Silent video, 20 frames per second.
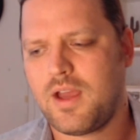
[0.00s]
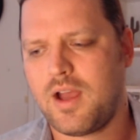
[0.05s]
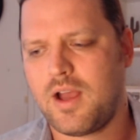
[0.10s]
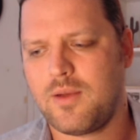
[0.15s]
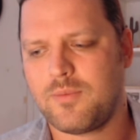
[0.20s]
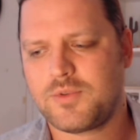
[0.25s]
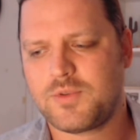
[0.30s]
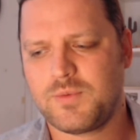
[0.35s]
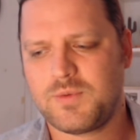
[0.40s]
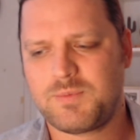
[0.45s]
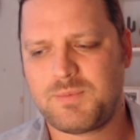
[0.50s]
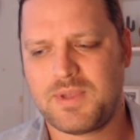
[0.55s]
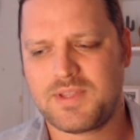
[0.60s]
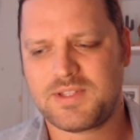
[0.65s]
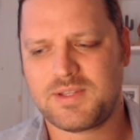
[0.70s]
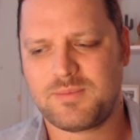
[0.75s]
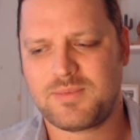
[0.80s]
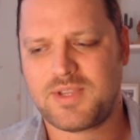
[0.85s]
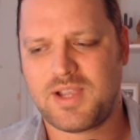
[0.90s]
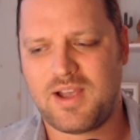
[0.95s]
So we
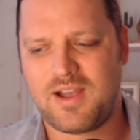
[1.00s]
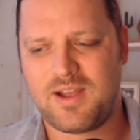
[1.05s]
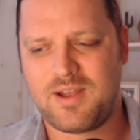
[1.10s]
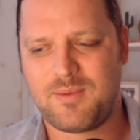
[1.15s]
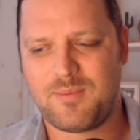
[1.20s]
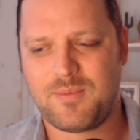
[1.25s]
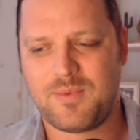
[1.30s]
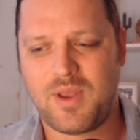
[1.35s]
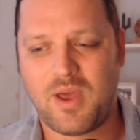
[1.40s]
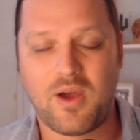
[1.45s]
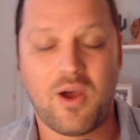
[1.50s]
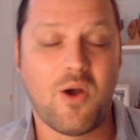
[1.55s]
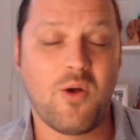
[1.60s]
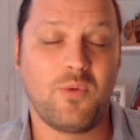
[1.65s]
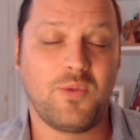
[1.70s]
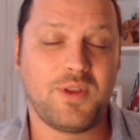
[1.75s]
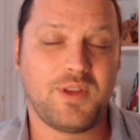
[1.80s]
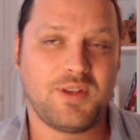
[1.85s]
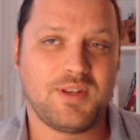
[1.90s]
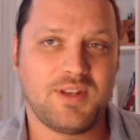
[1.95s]
spent some time not
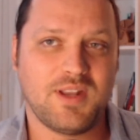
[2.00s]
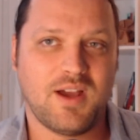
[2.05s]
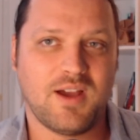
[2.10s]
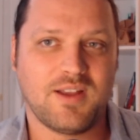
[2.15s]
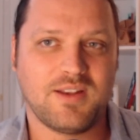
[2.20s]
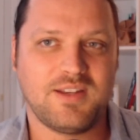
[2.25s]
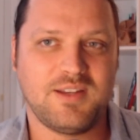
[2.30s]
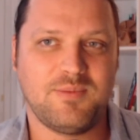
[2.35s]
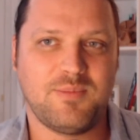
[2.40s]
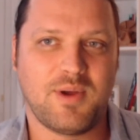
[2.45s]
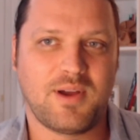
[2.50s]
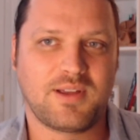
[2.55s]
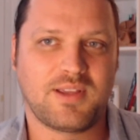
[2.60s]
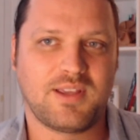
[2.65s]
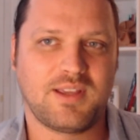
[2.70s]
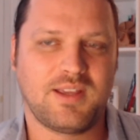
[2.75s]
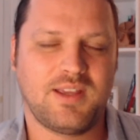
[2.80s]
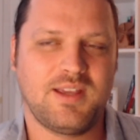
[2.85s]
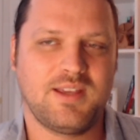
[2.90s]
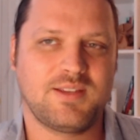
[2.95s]
only
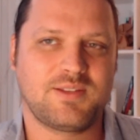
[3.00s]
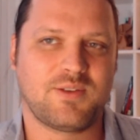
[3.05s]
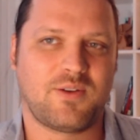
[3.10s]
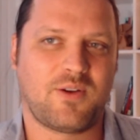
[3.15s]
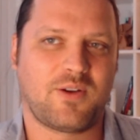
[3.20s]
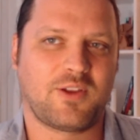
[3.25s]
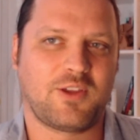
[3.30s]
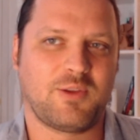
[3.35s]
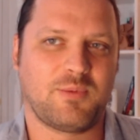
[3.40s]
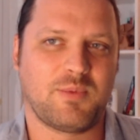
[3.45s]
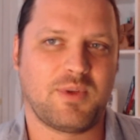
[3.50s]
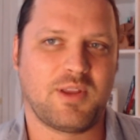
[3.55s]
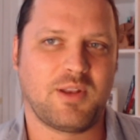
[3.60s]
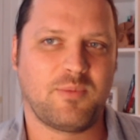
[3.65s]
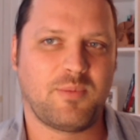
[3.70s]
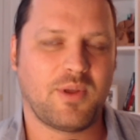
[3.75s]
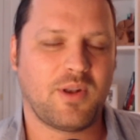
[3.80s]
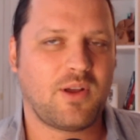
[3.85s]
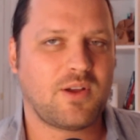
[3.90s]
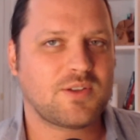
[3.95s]
debunking his
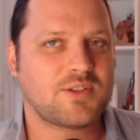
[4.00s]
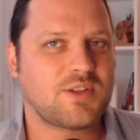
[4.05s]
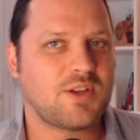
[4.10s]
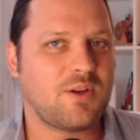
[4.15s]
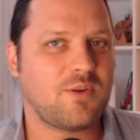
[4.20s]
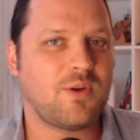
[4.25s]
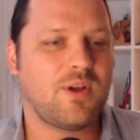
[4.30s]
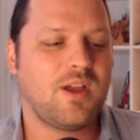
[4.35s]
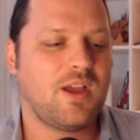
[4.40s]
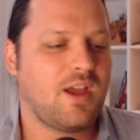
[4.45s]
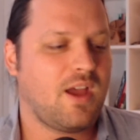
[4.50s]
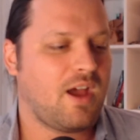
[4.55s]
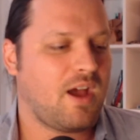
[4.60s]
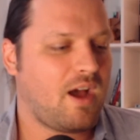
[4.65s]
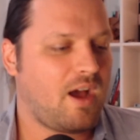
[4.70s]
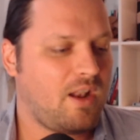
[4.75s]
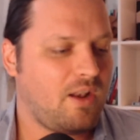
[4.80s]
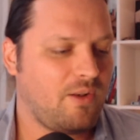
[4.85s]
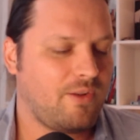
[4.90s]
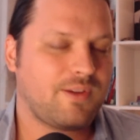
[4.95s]
argument, but also
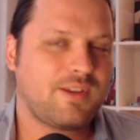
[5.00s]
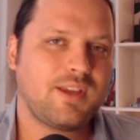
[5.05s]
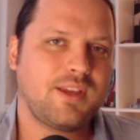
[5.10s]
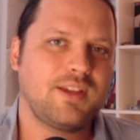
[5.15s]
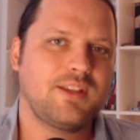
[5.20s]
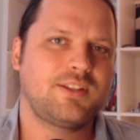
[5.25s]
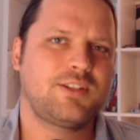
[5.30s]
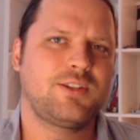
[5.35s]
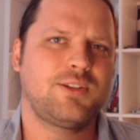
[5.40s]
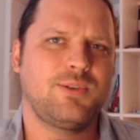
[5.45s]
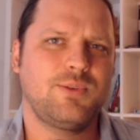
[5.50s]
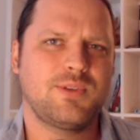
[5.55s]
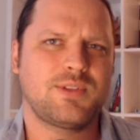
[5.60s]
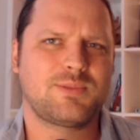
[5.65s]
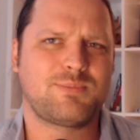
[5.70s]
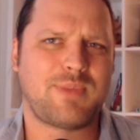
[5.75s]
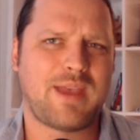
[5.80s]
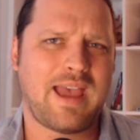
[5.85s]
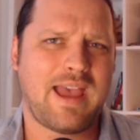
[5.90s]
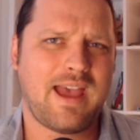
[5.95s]
looking into
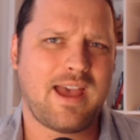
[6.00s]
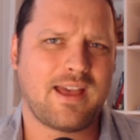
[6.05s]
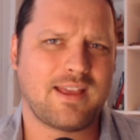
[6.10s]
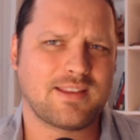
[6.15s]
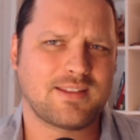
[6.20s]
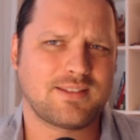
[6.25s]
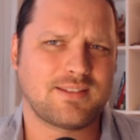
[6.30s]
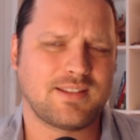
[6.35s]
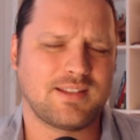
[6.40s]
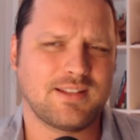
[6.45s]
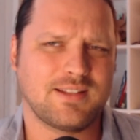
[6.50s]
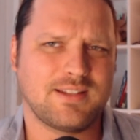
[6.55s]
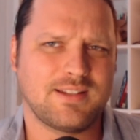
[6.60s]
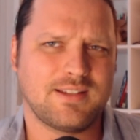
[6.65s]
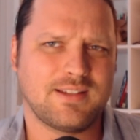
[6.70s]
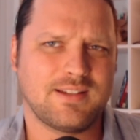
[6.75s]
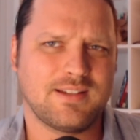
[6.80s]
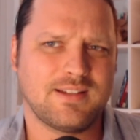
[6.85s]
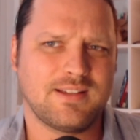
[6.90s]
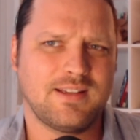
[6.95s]
his past
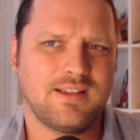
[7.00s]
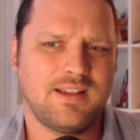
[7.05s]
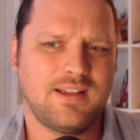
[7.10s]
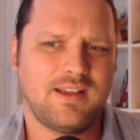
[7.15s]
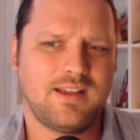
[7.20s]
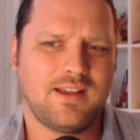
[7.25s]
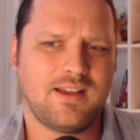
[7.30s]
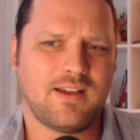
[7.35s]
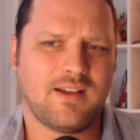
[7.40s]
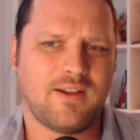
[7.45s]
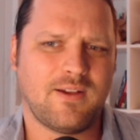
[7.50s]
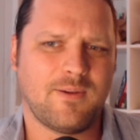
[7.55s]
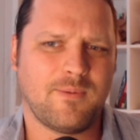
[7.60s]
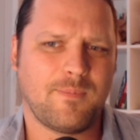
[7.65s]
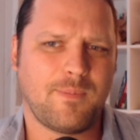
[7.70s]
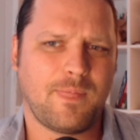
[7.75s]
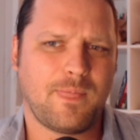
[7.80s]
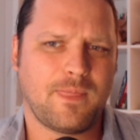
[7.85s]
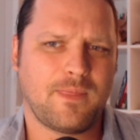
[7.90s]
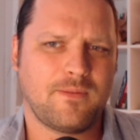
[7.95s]
and
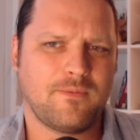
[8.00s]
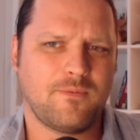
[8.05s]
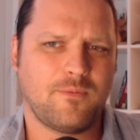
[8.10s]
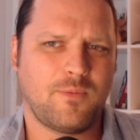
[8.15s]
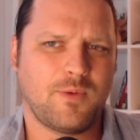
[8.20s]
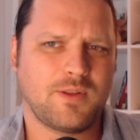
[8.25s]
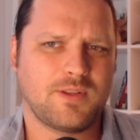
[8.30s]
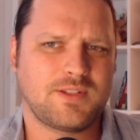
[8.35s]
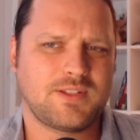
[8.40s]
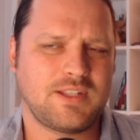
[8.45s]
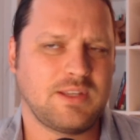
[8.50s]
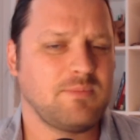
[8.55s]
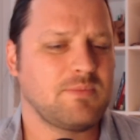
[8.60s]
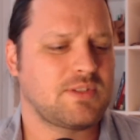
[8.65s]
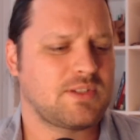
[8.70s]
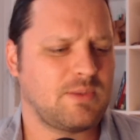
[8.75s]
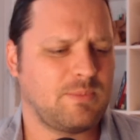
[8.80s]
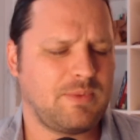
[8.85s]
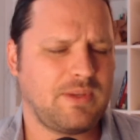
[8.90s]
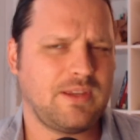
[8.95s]
what
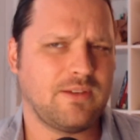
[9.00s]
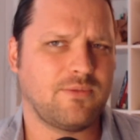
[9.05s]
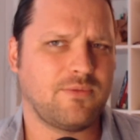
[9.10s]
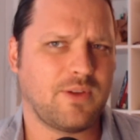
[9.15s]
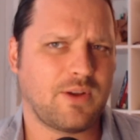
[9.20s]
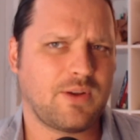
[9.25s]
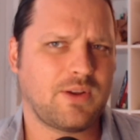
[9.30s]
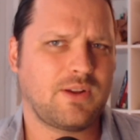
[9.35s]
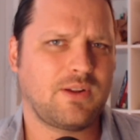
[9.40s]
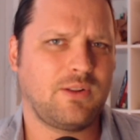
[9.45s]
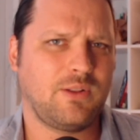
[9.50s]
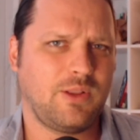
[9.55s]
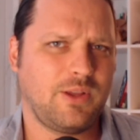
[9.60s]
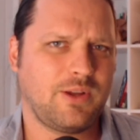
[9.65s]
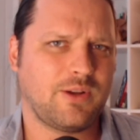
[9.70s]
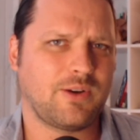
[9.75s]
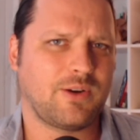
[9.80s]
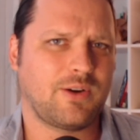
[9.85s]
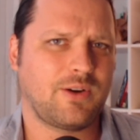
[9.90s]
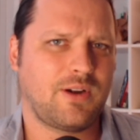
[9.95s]
seems to be a very
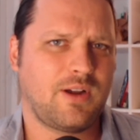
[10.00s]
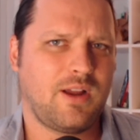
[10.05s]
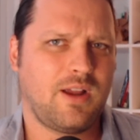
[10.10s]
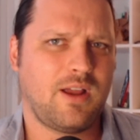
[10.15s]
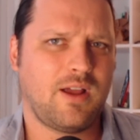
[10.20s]
clear